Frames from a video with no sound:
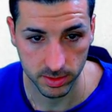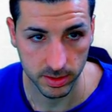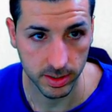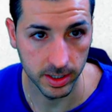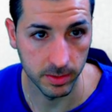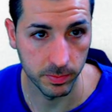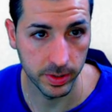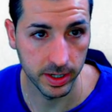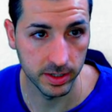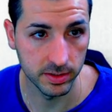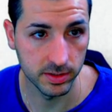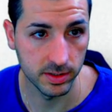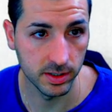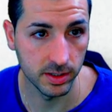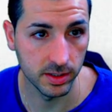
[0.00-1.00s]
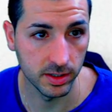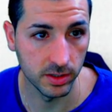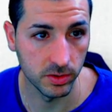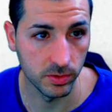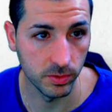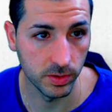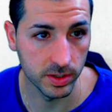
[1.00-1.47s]
and paste it
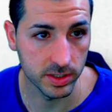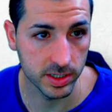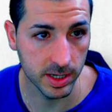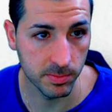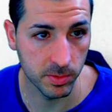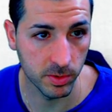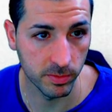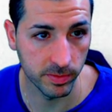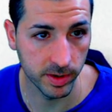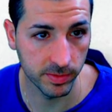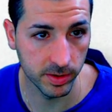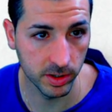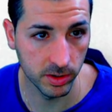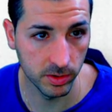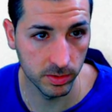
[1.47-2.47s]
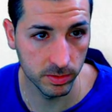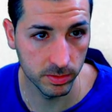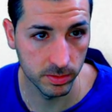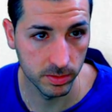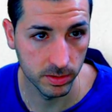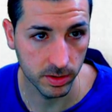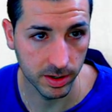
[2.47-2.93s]
into the sum of revenue.
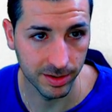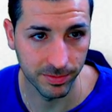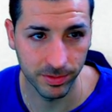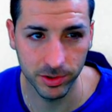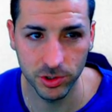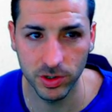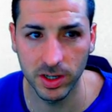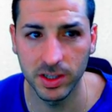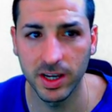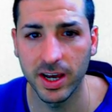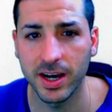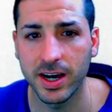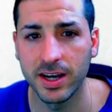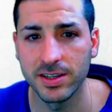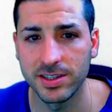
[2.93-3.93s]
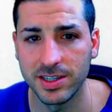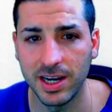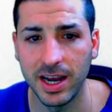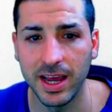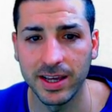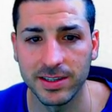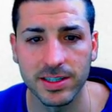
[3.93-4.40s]
Unfortunately, I can't
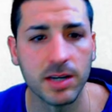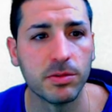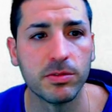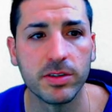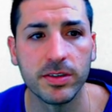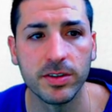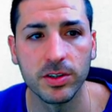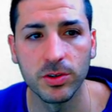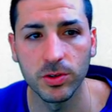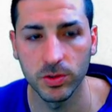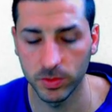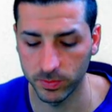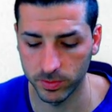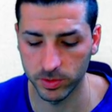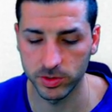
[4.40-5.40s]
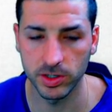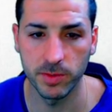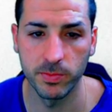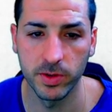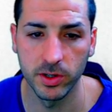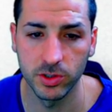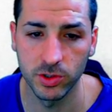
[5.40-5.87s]
select sum of revenue. For some
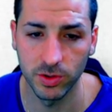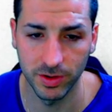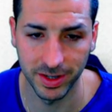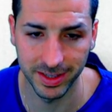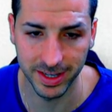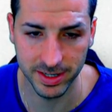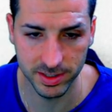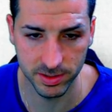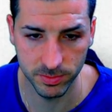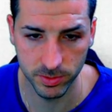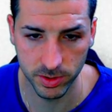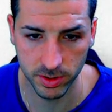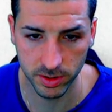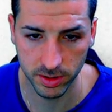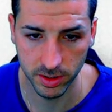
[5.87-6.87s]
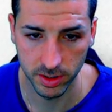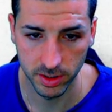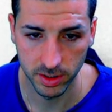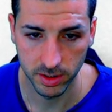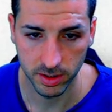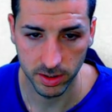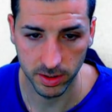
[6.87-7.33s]
reason, it doesn't work.
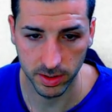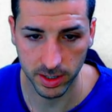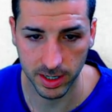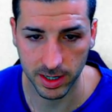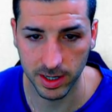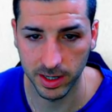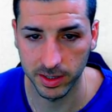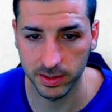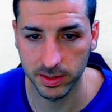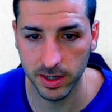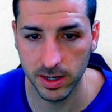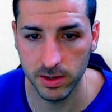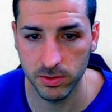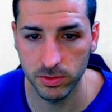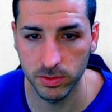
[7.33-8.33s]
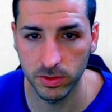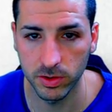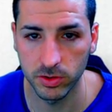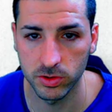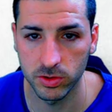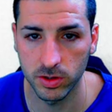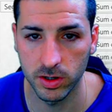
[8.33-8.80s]
Then I click down.
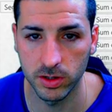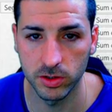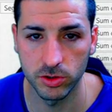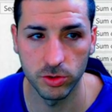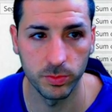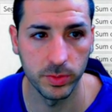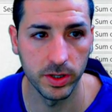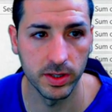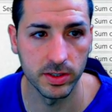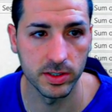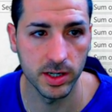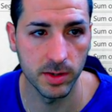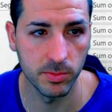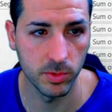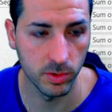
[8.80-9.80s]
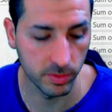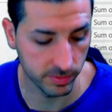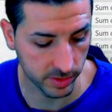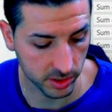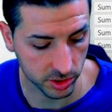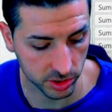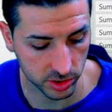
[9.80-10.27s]
This one, it should be the sum of
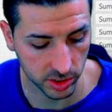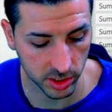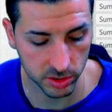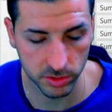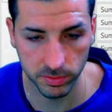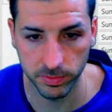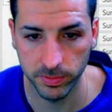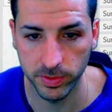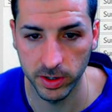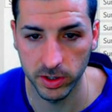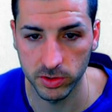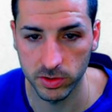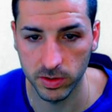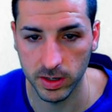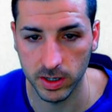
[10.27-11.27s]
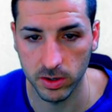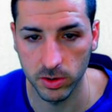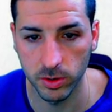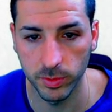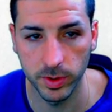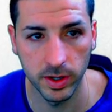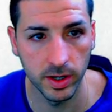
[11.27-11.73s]
registration fee. So I
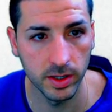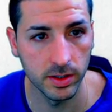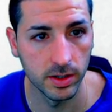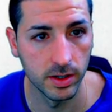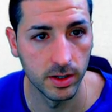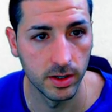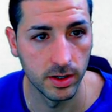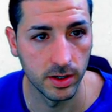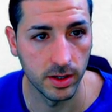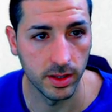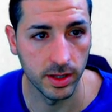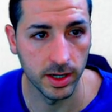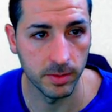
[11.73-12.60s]
copy it and I